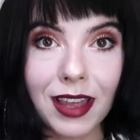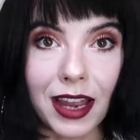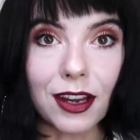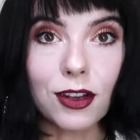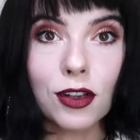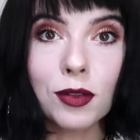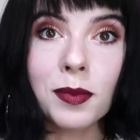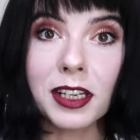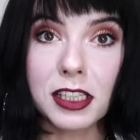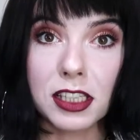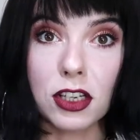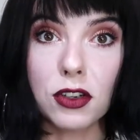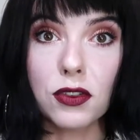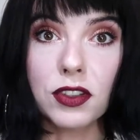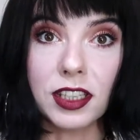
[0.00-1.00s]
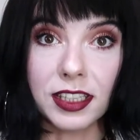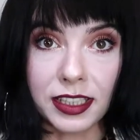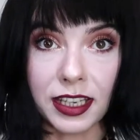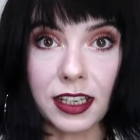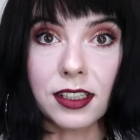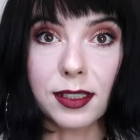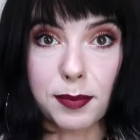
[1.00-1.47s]
I call myself the
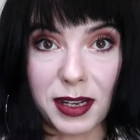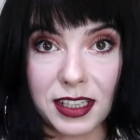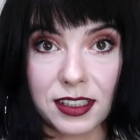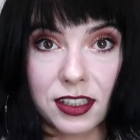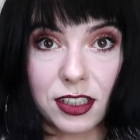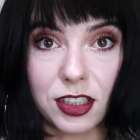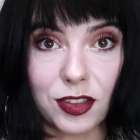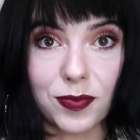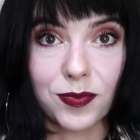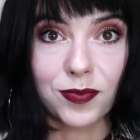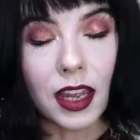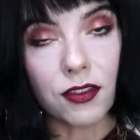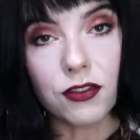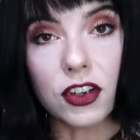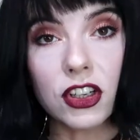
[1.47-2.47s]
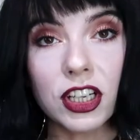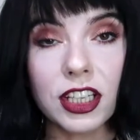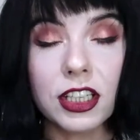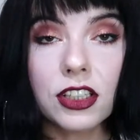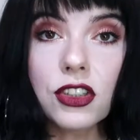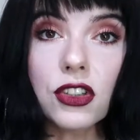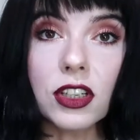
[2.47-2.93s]
sales master. I'm very
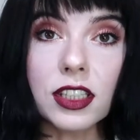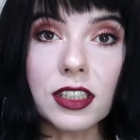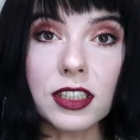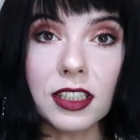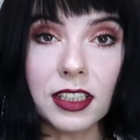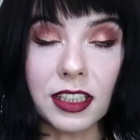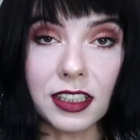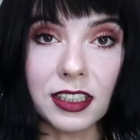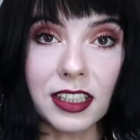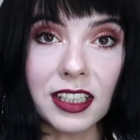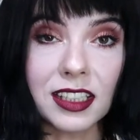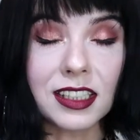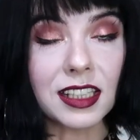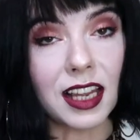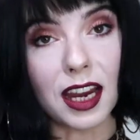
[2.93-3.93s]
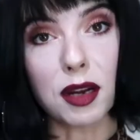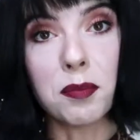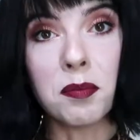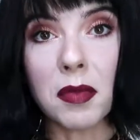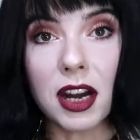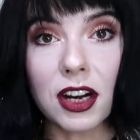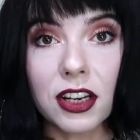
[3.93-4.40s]
interested in things
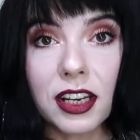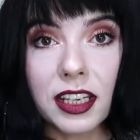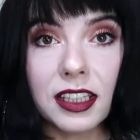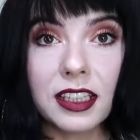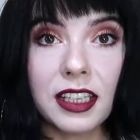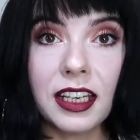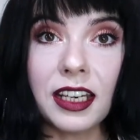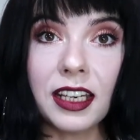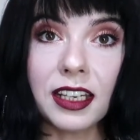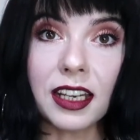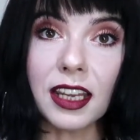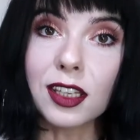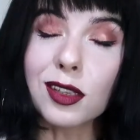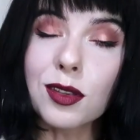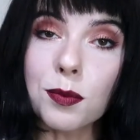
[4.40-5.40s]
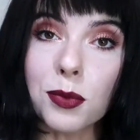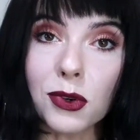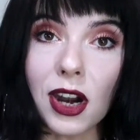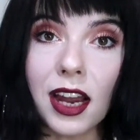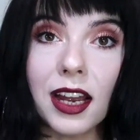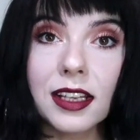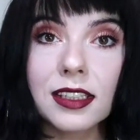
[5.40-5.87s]
like marketing and the
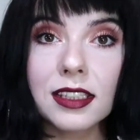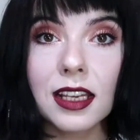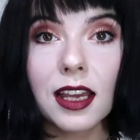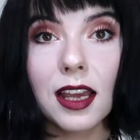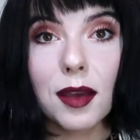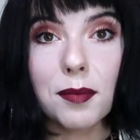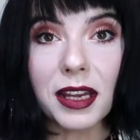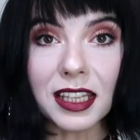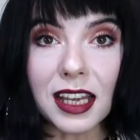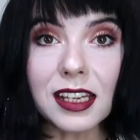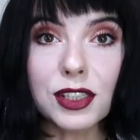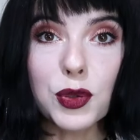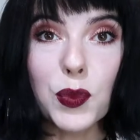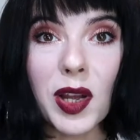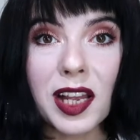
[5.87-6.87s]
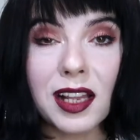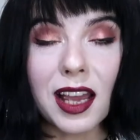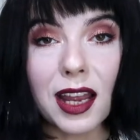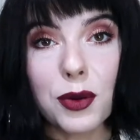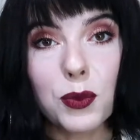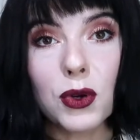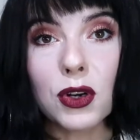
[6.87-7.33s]
brands, but as well
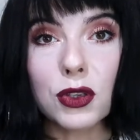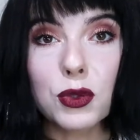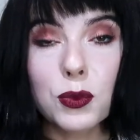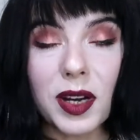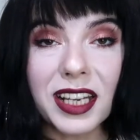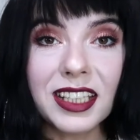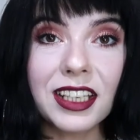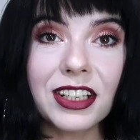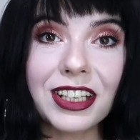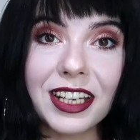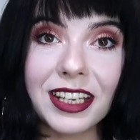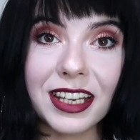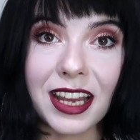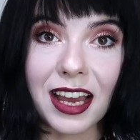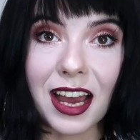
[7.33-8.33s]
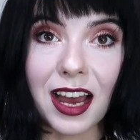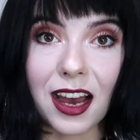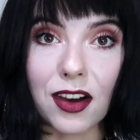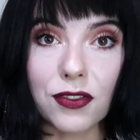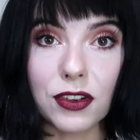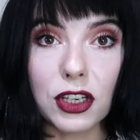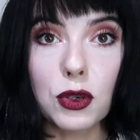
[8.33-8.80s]
I worked one year and a
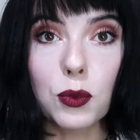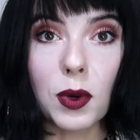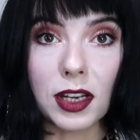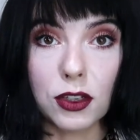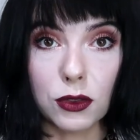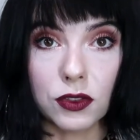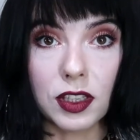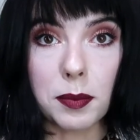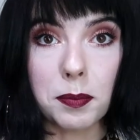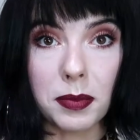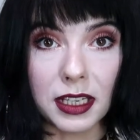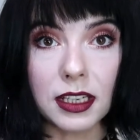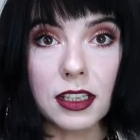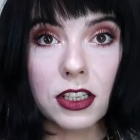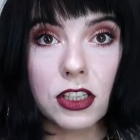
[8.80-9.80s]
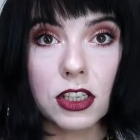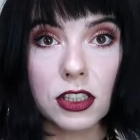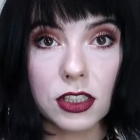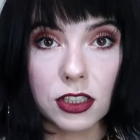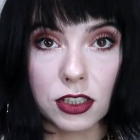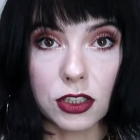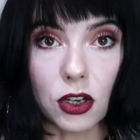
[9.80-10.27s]
half in one of the big
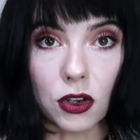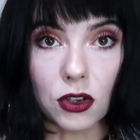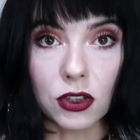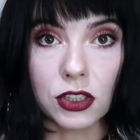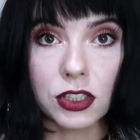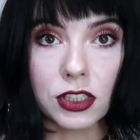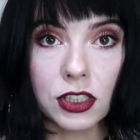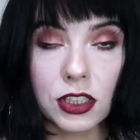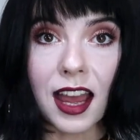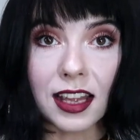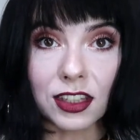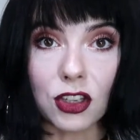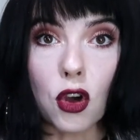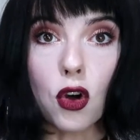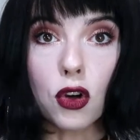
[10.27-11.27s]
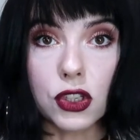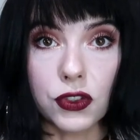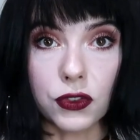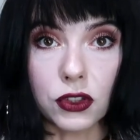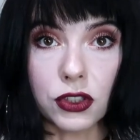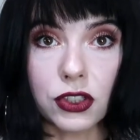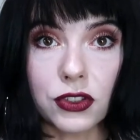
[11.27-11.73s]
stores at
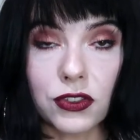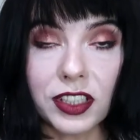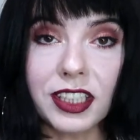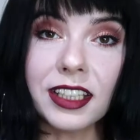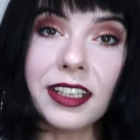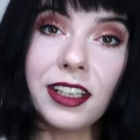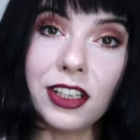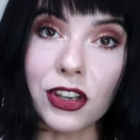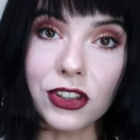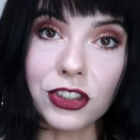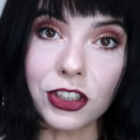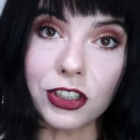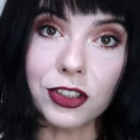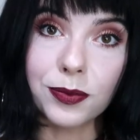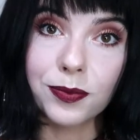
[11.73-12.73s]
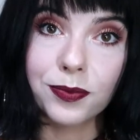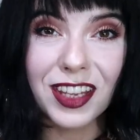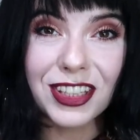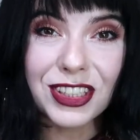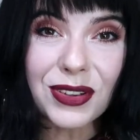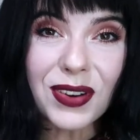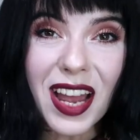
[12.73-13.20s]
Oxford Street in London.
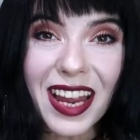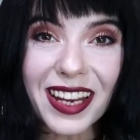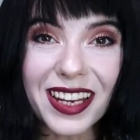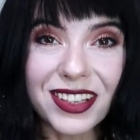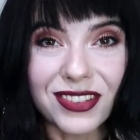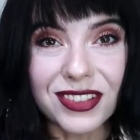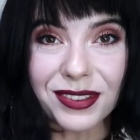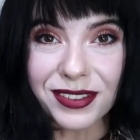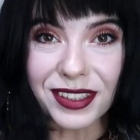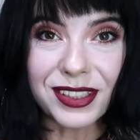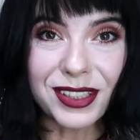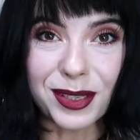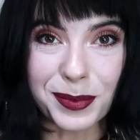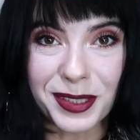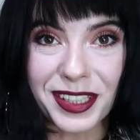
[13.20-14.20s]
So I can reveal some